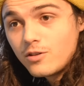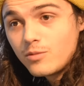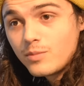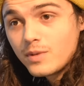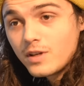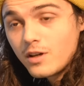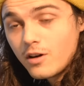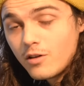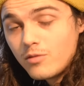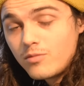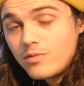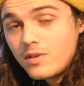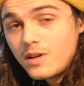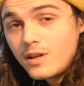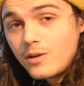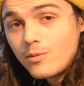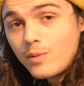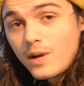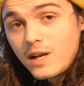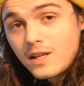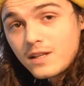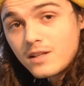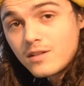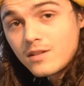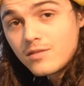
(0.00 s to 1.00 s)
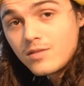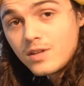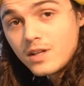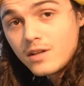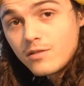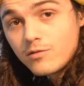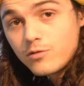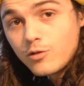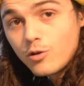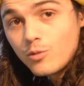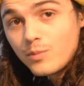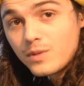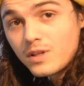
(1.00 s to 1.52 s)
but hopefully relatively
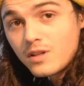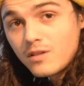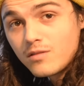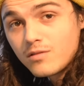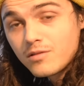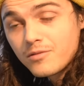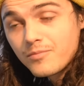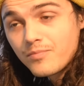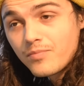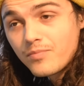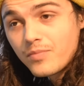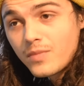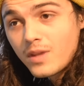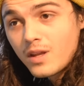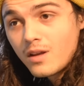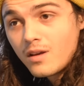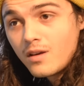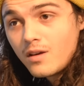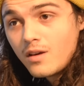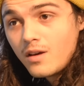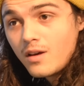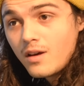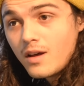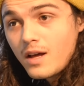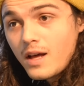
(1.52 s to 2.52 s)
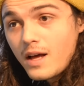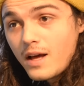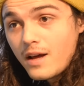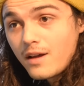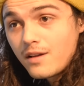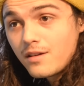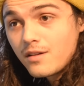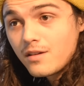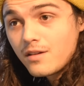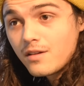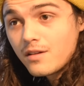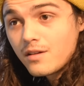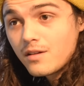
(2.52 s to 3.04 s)
informative.
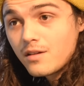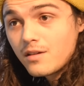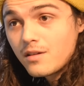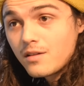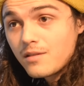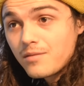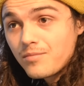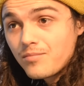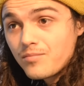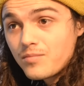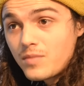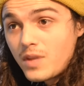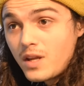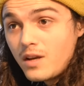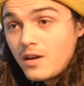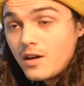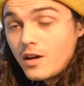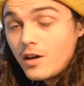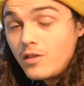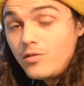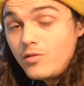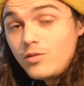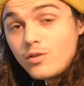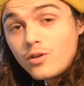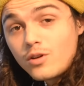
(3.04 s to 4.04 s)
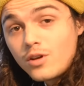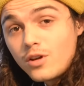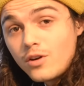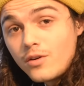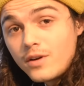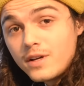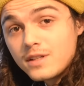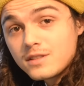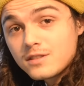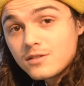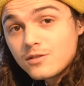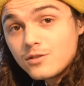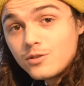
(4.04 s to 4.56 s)
And uh, if you're
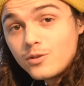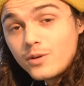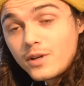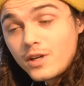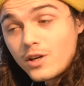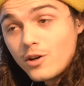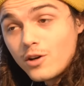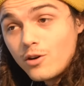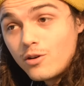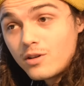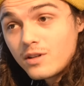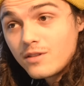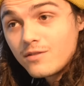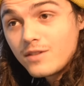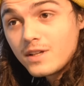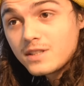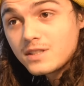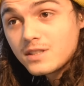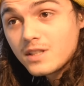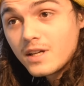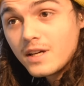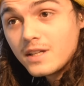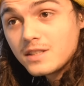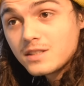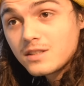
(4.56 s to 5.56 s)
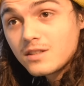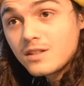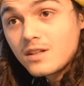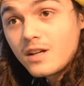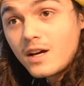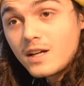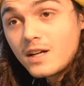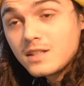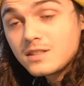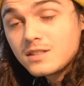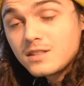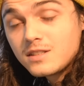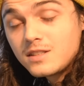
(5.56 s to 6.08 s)
curious on doing your own investigation,
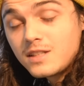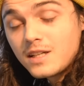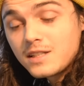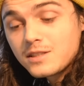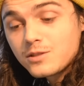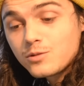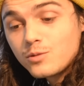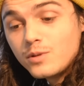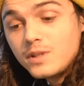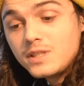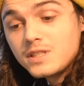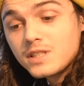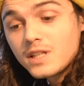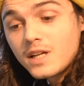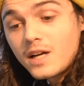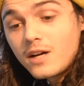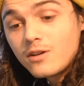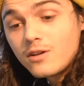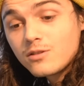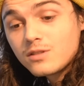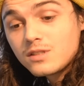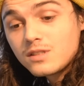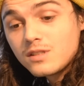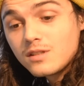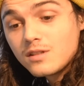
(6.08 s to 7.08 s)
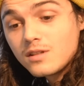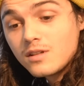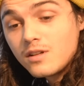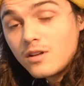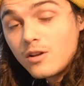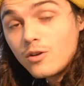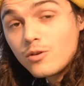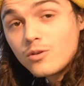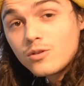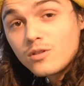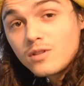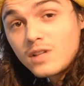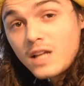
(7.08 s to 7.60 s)
I'd suggest reaching out to
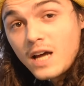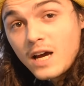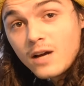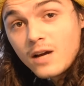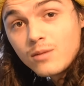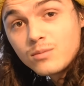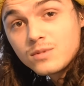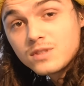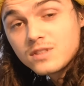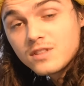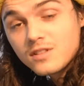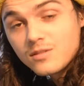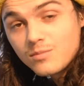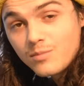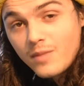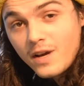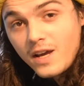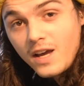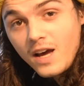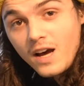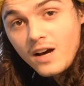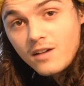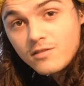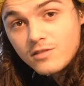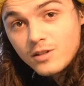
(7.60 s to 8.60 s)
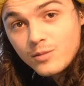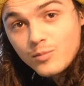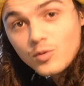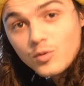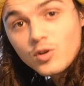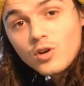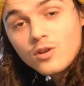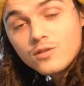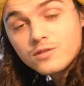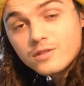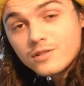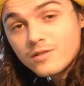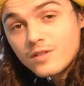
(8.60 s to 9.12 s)
local labs that may have
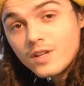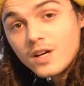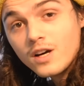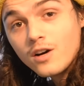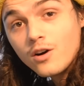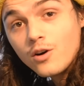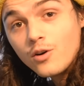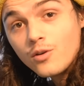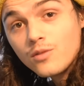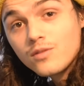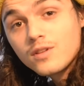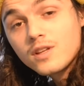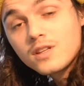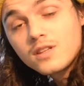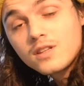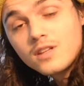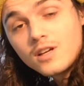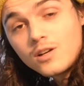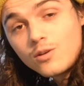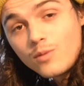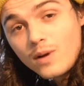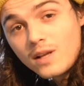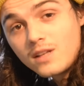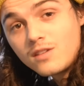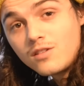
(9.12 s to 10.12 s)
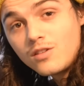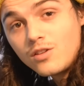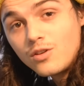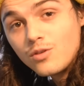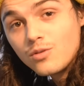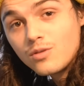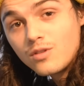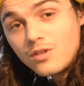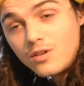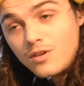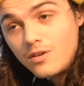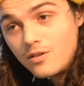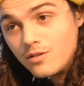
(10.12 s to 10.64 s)
Imacons of their own that they'd rent to you
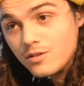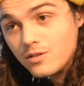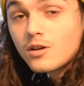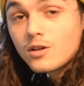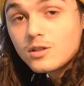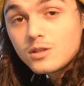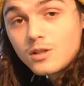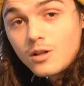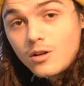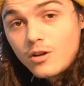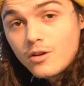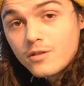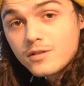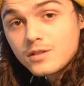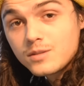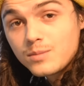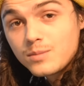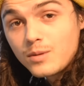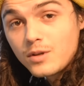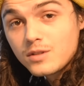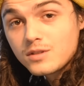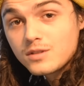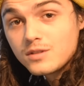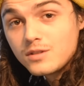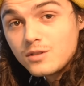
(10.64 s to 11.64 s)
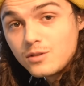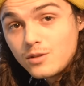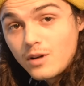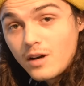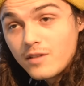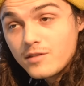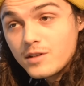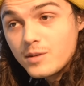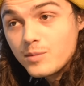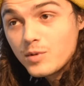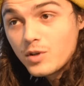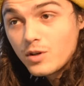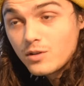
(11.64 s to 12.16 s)
to use, because a lot of spots do have
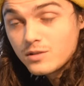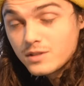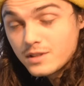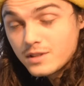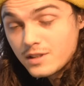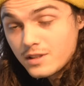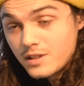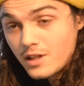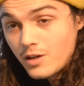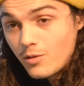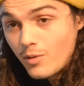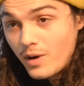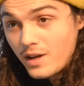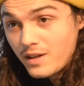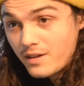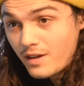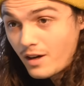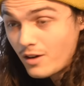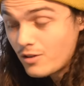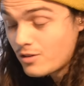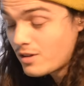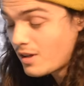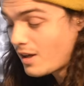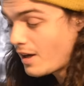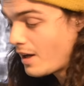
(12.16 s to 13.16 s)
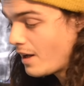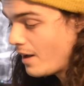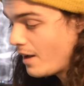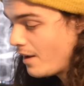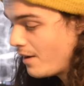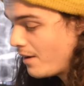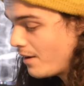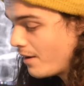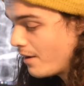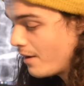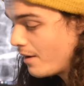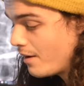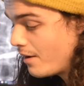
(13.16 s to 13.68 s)
Imacons that they rent out,
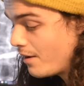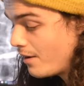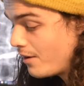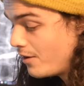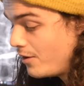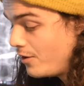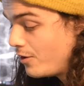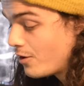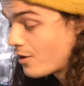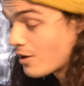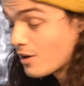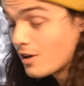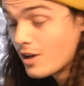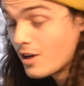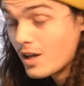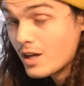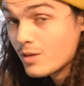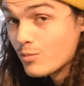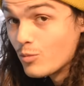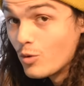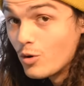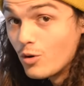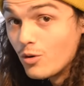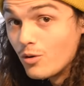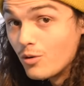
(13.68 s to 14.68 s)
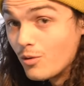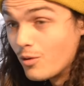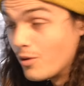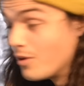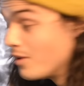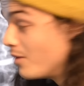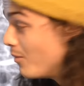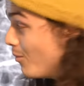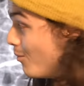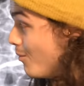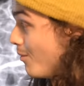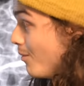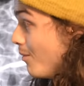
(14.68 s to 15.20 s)
and uh, you can learn more
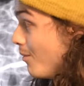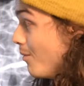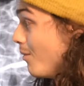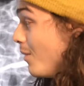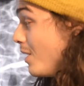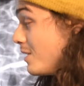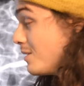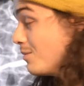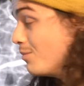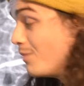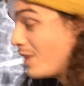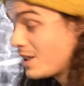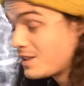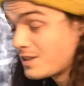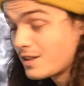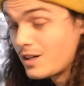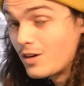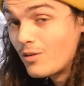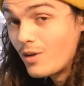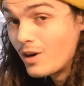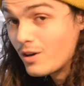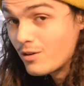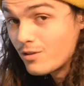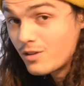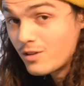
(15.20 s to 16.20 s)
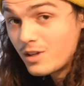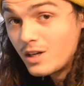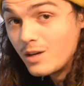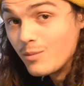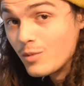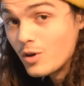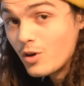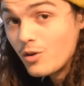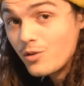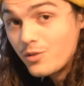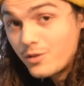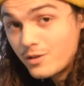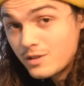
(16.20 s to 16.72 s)
messing around with an
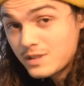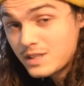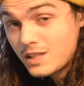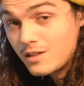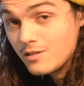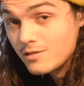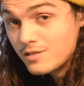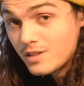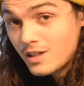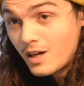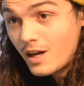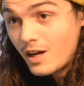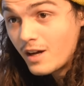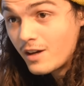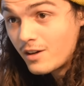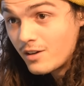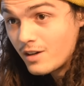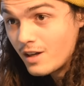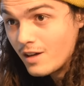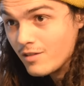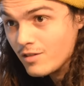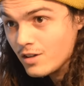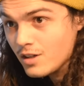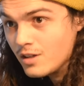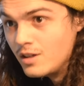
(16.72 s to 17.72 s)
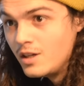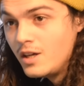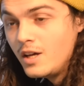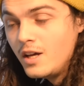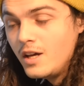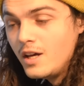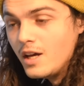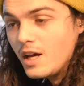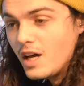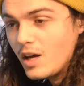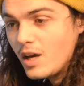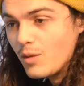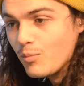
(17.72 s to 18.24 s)
Imacon yourself than I could ever
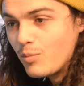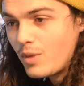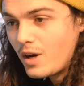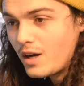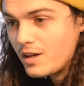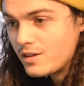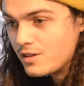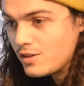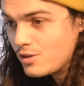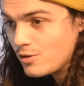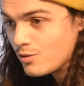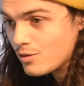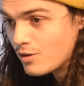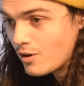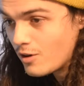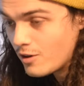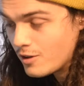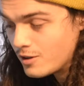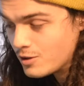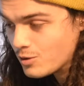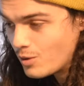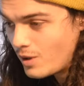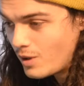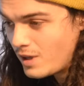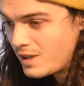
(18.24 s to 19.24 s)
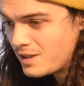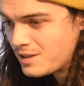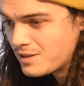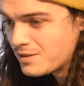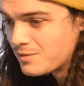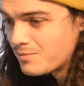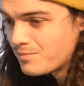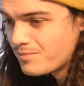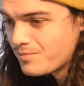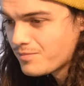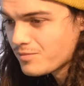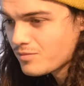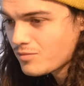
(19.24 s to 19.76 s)
impart to you knowledge-wise.
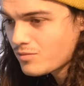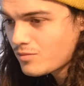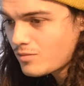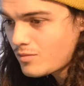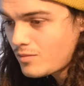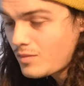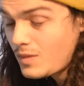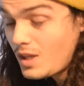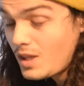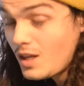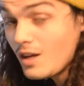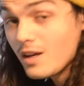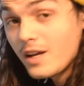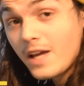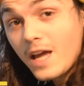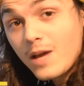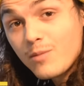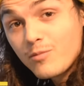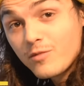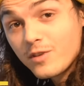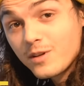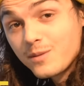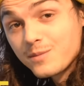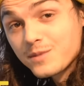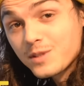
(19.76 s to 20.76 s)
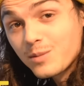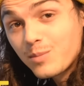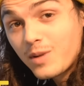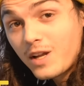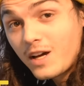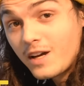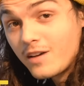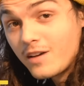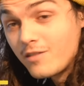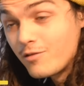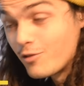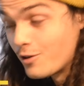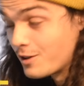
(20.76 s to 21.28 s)
Cape Film
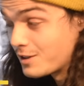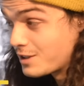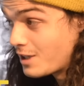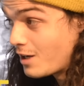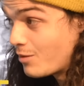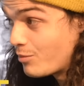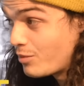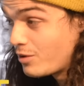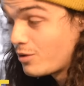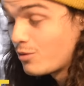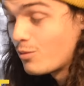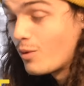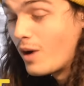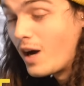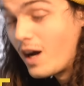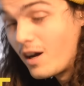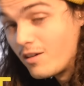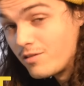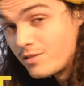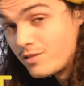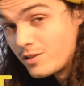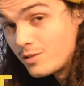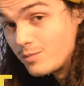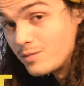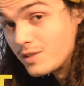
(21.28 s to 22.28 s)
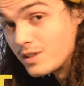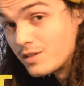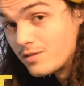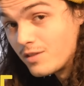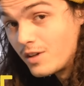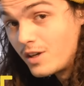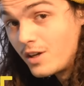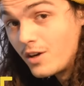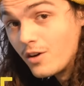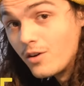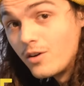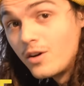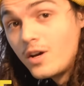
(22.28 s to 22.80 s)
Supply, for example, where I filmed this
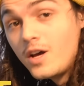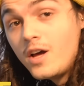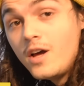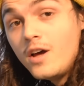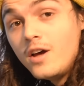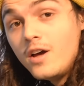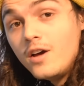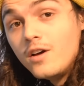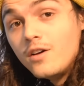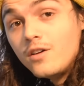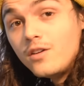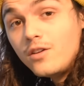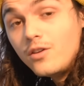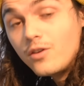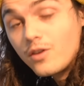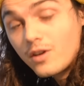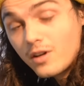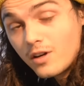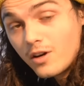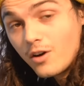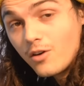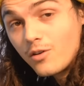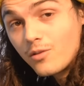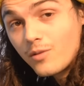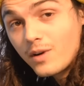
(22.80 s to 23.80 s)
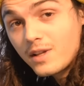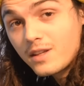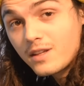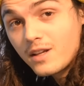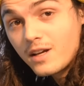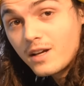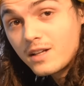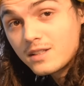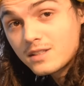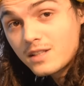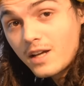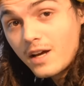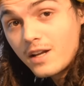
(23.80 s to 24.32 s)
video, you can go and rent
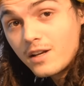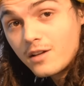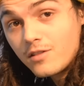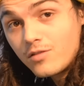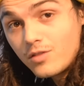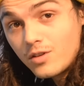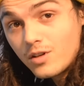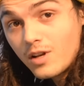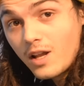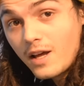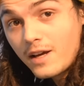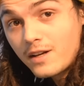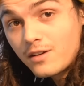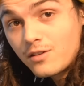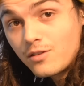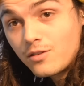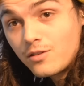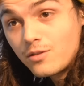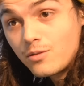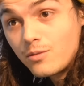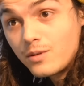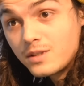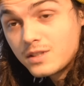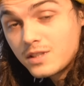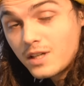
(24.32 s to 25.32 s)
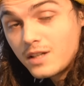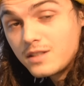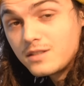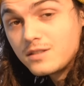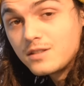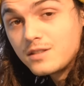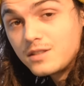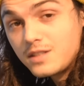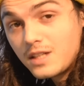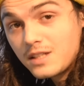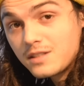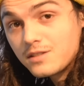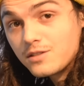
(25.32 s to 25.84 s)
their scanner if you'd like to, which I'd
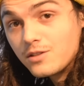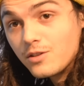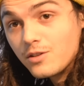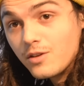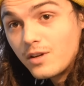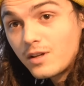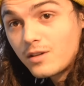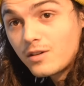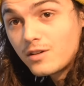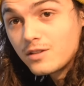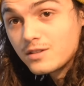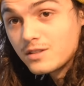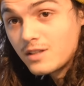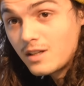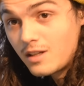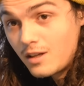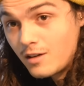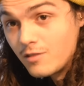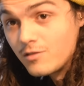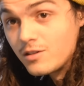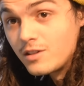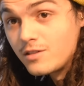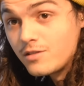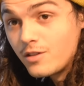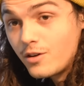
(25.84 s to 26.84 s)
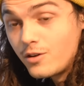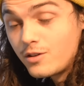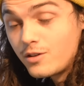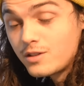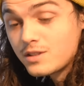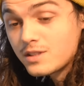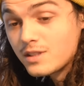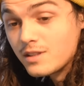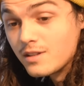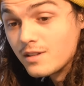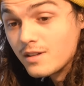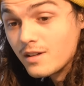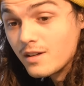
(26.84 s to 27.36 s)
suggest doing because they're lovely folks
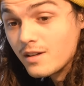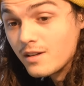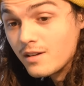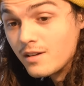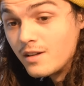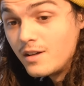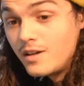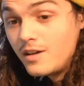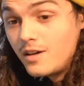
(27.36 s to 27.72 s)
and uh,